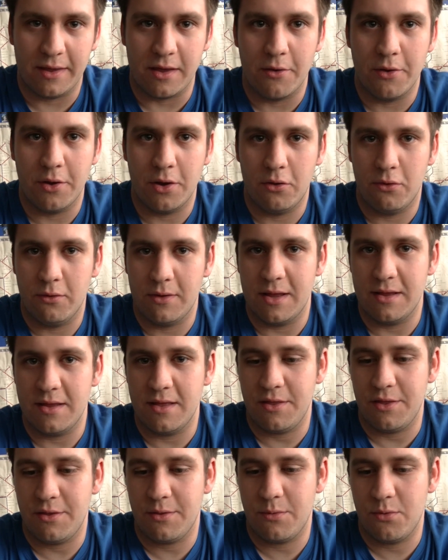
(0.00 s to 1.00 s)
going along at
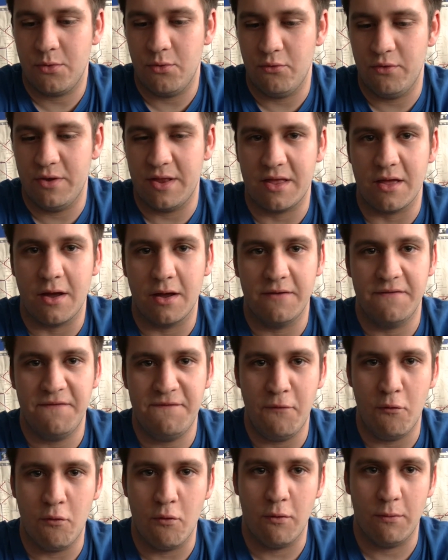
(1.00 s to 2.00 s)
this story is kind of
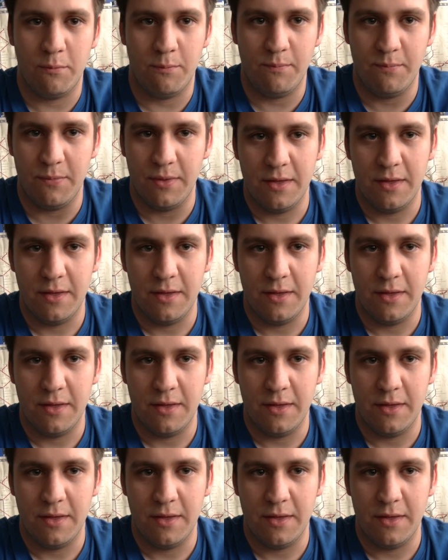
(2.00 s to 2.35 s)
four.